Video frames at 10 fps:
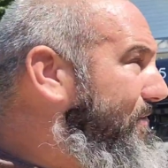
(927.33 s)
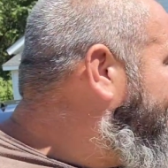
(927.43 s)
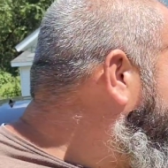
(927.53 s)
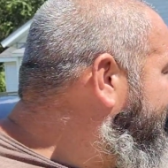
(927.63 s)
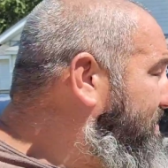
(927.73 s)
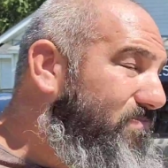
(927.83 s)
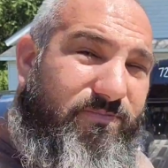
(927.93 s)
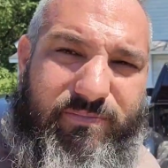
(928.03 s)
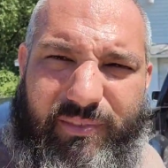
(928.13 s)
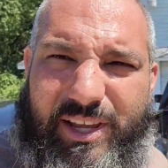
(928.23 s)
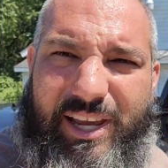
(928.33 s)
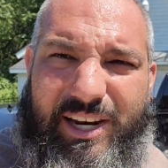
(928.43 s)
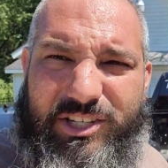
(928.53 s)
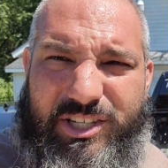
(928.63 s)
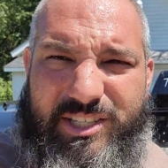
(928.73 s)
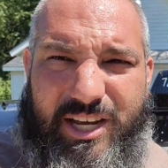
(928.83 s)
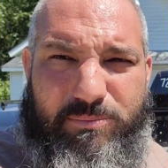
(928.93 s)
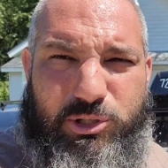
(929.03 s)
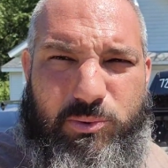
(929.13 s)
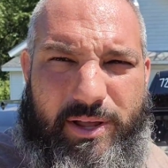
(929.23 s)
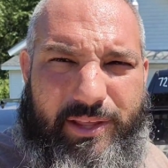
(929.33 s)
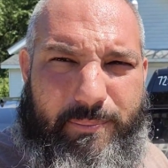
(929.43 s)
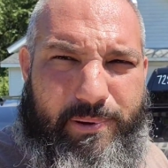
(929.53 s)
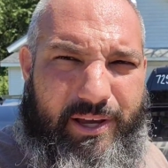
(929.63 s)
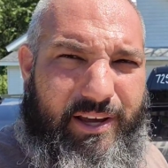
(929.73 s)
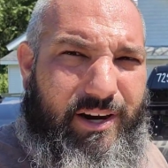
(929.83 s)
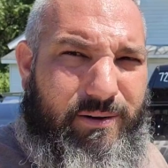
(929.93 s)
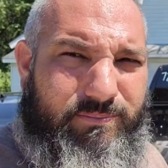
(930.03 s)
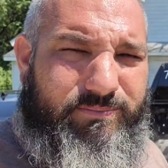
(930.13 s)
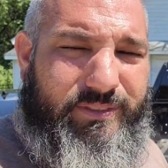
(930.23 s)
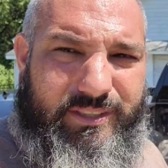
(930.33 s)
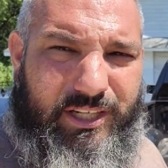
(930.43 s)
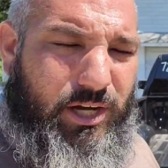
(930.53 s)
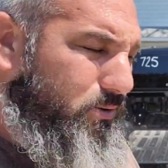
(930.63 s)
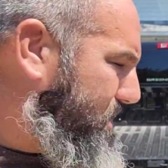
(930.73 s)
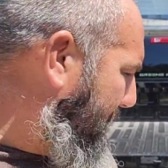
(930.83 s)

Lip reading: Even in this heat, as you can see, I'm sweating like a pig here. You know, it's